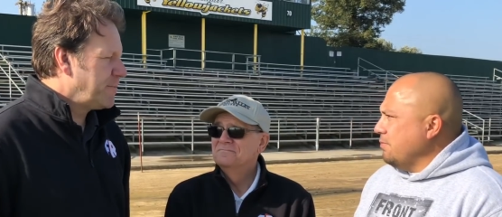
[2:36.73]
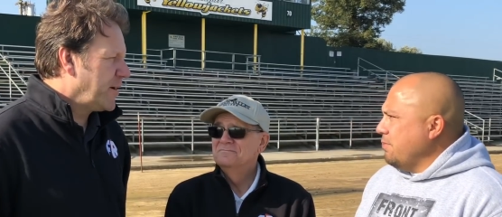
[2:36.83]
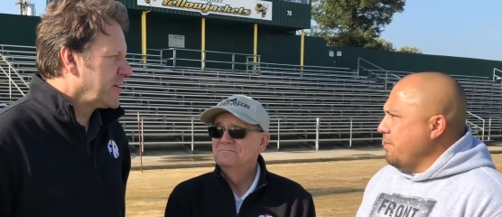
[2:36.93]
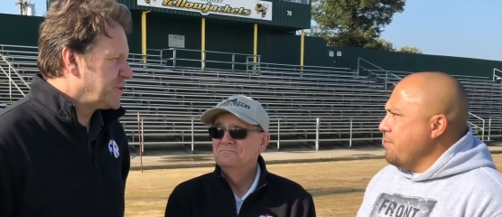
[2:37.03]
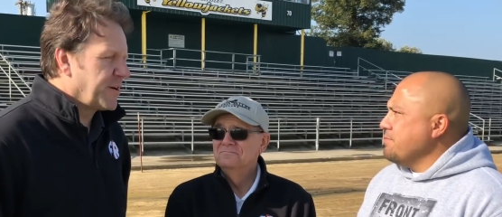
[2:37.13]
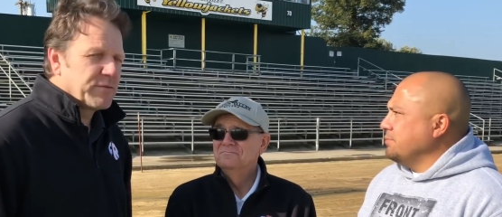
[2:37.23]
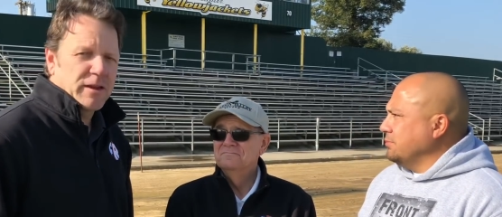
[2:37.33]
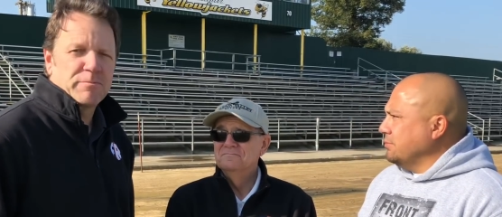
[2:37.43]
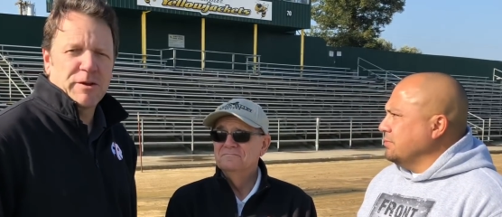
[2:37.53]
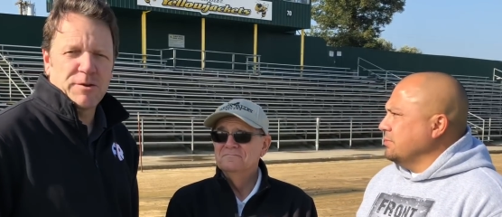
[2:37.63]
Speaker 1: the American
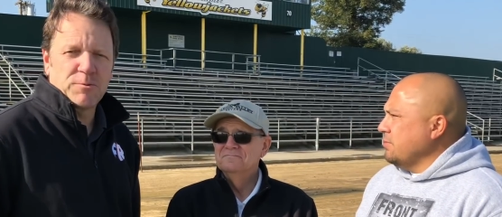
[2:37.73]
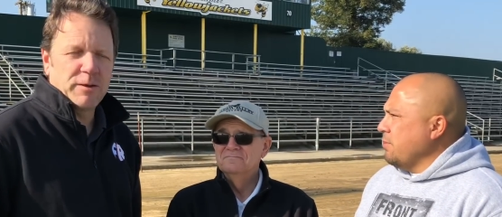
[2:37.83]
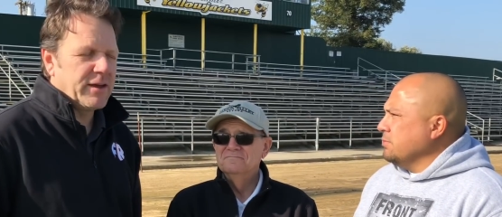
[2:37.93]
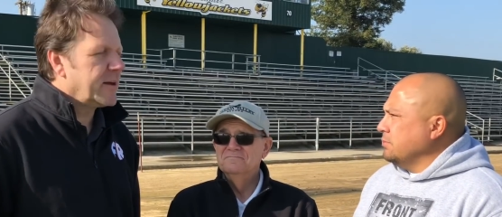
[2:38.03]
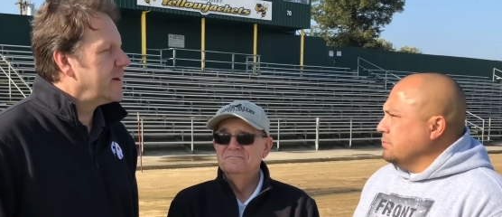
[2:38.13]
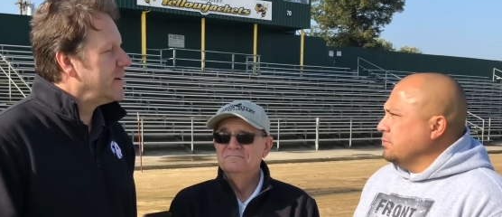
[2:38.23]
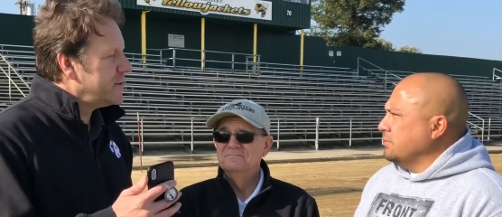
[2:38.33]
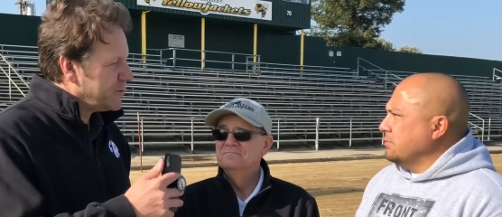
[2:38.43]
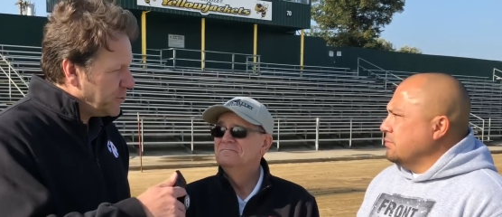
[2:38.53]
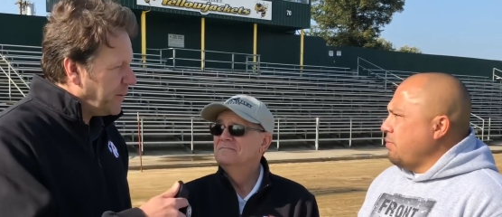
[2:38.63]
Chevrolet Player of the Week
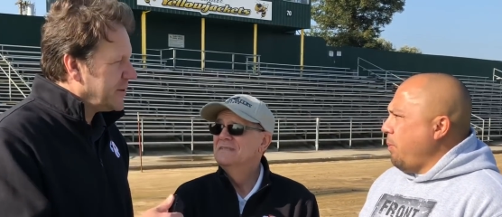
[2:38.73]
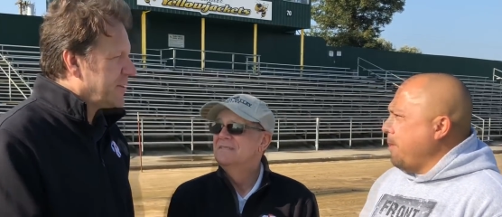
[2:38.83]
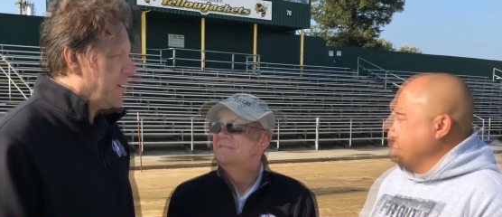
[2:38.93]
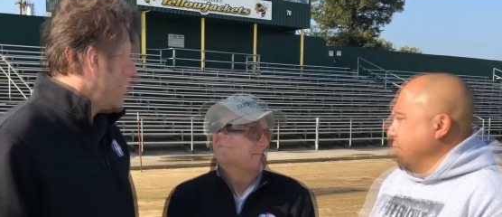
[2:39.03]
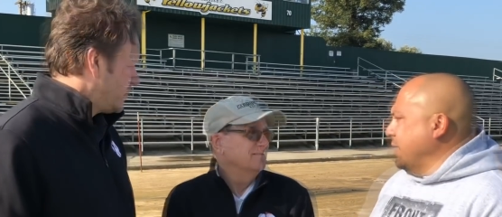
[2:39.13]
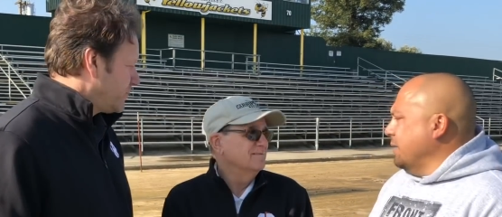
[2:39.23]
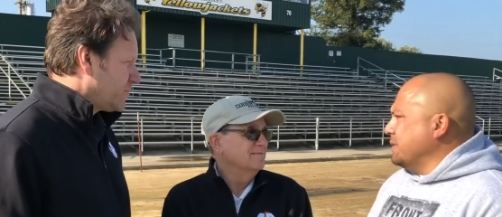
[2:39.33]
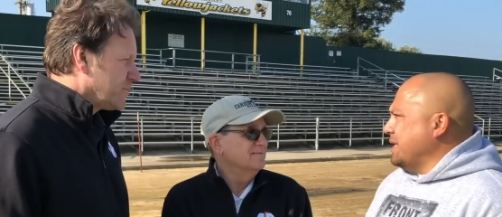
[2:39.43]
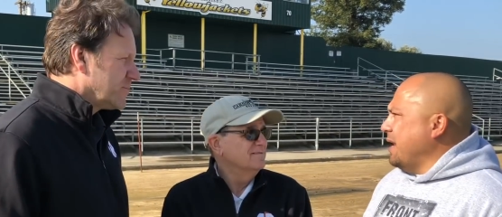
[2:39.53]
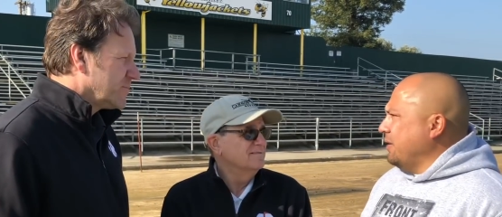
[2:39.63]
Speaker 2: two weeks ago. You know, it
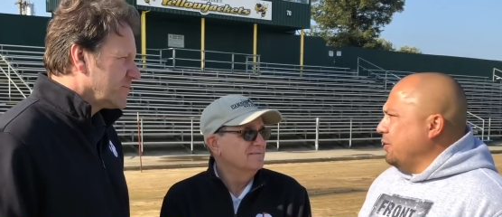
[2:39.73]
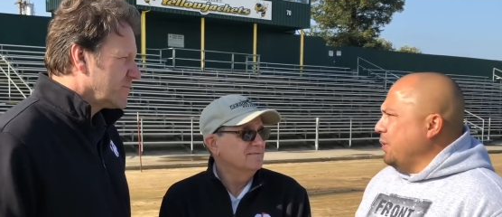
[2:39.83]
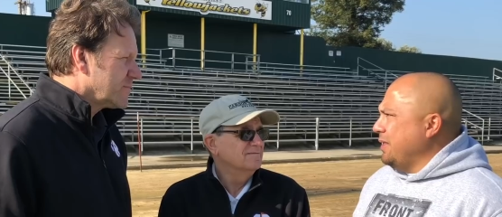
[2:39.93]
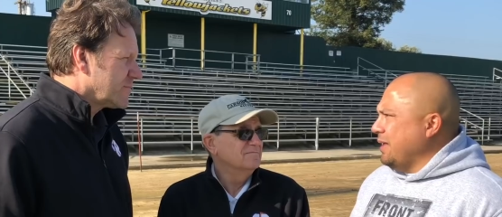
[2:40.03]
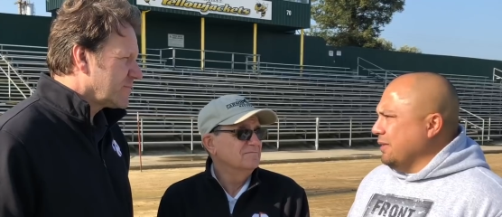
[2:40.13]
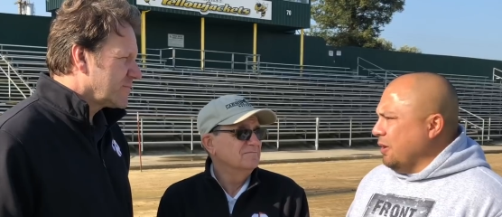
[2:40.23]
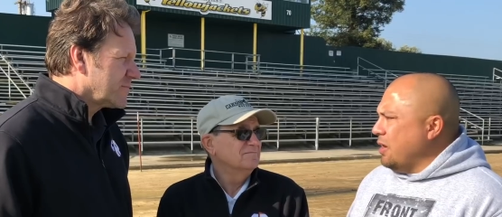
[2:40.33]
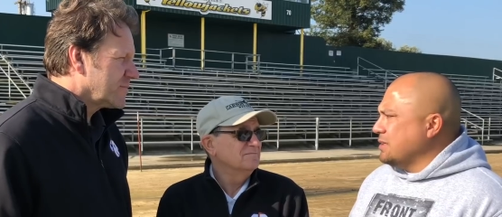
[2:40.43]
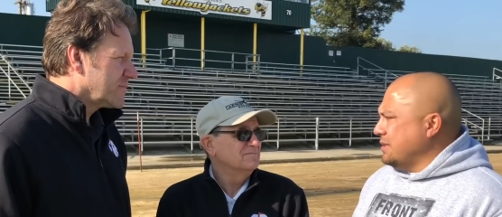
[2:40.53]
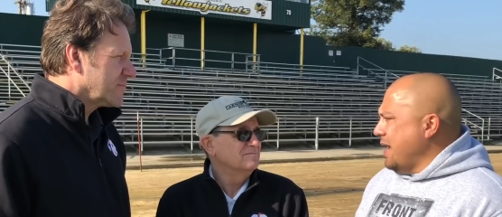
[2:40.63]
comes down to the way they
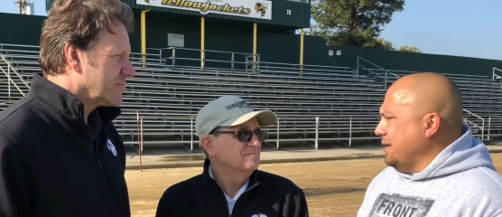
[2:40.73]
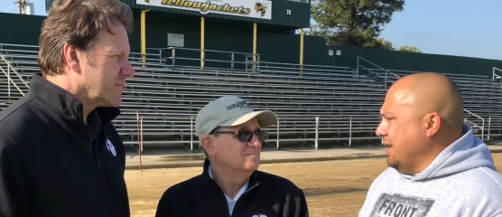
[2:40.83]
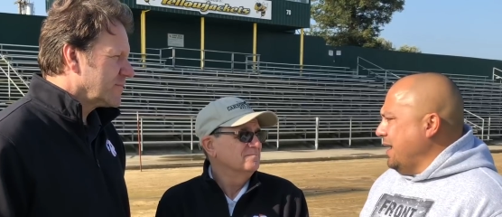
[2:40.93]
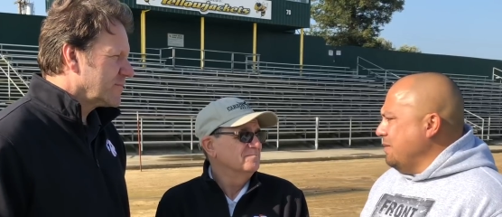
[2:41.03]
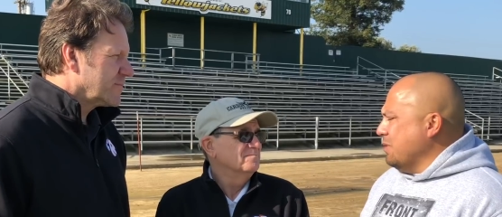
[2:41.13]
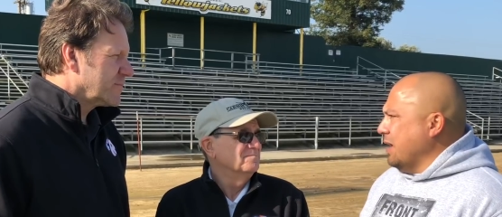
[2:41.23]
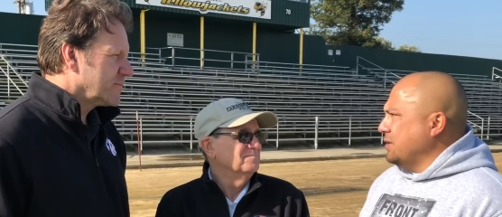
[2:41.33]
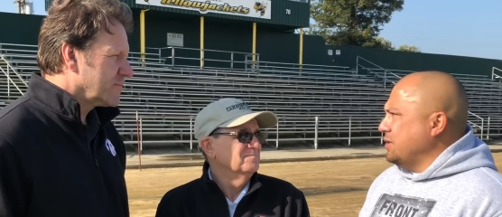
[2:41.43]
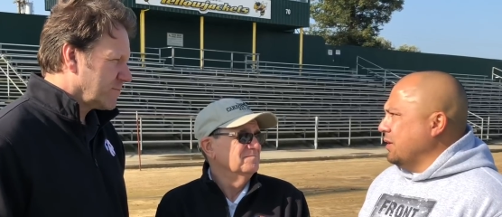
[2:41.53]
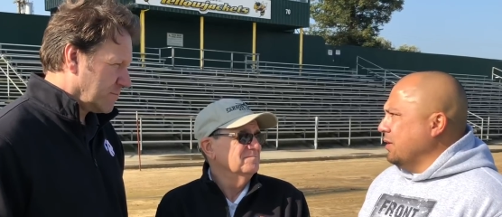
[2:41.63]
lost that game
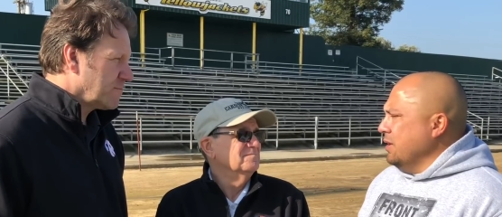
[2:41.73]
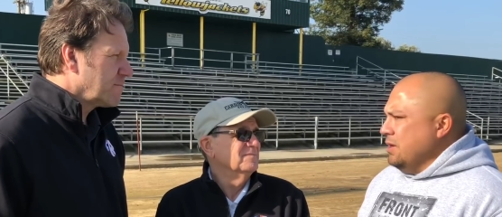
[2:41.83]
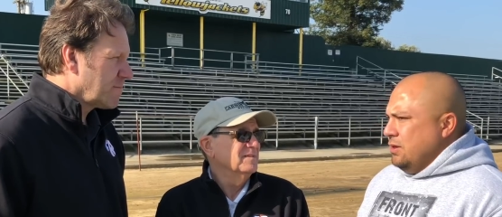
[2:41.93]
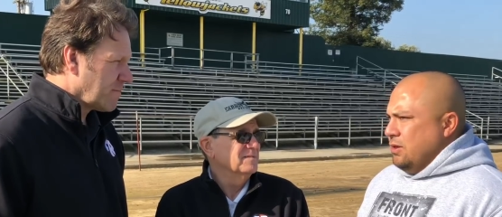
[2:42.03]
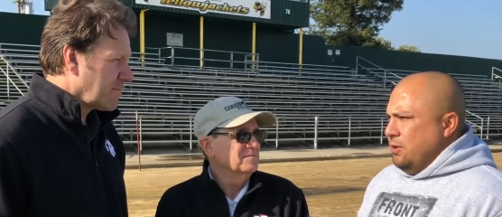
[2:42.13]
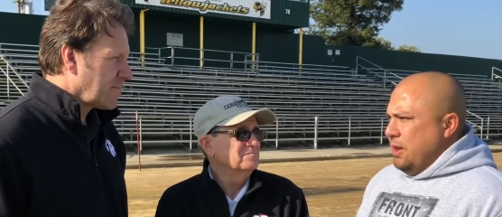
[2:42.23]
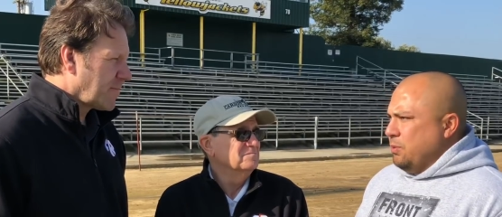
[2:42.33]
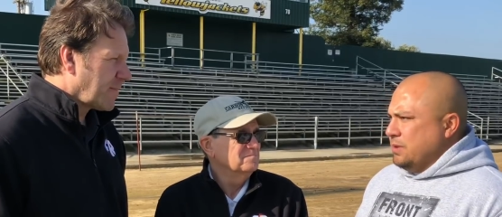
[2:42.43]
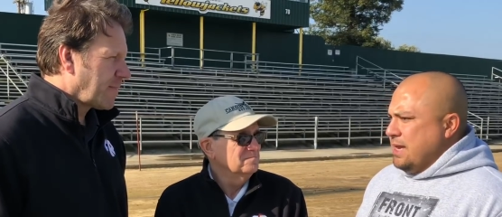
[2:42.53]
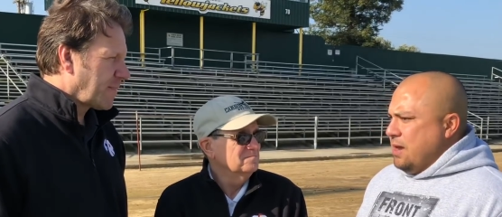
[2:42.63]
last year you know, they
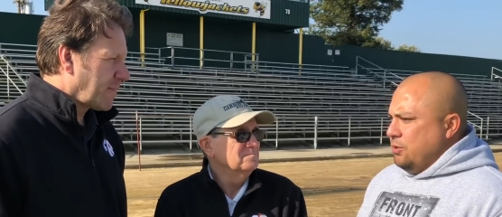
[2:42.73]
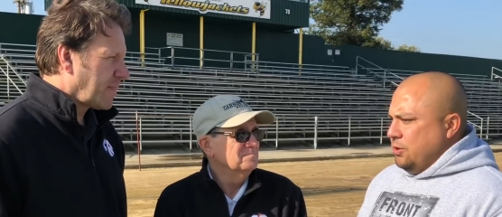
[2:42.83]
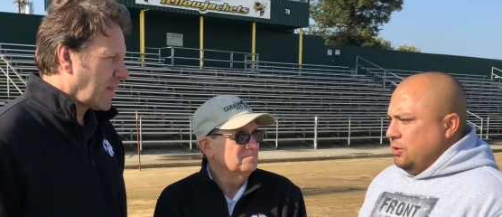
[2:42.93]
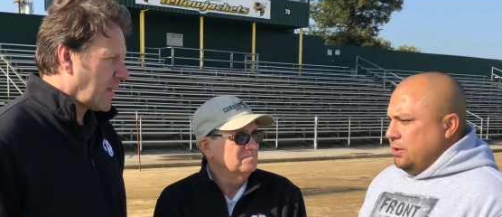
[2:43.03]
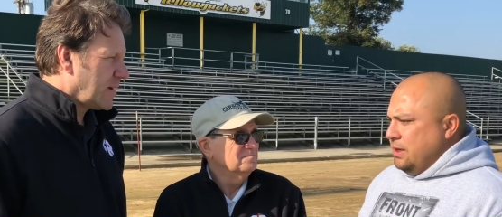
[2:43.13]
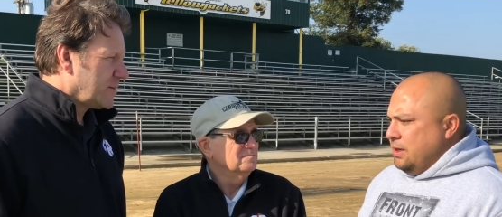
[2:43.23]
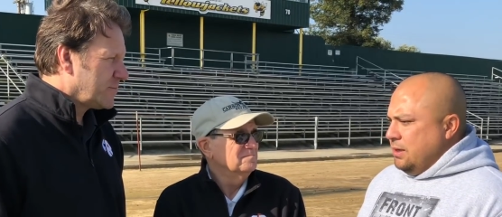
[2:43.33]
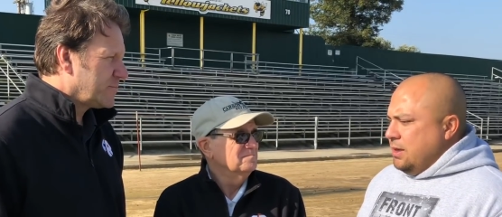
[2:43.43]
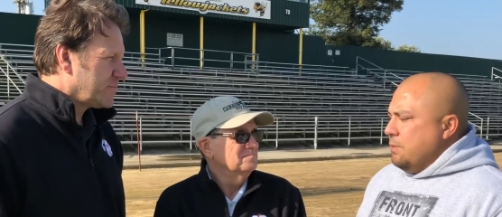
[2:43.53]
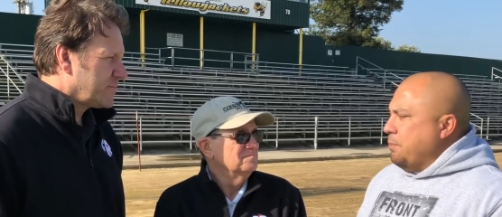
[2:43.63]
were down early,
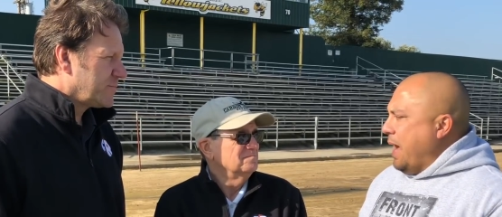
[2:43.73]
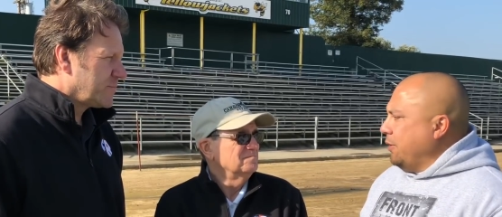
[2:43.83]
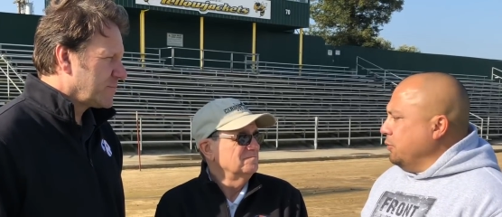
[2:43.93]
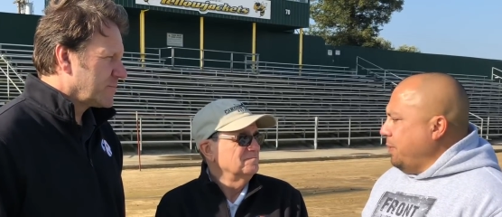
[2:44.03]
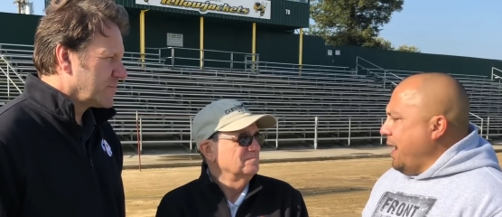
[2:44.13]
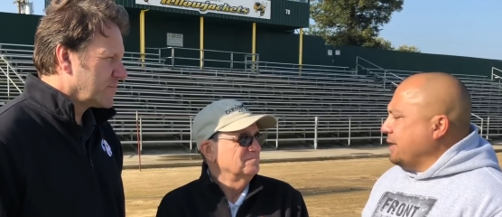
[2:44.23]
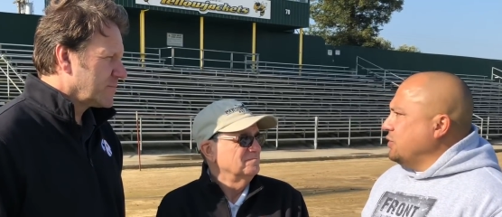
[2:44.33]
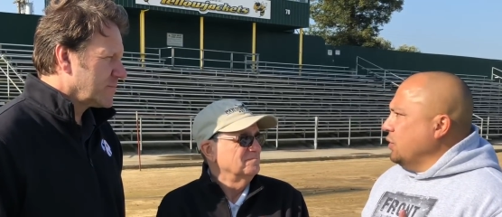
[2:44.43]
battled back,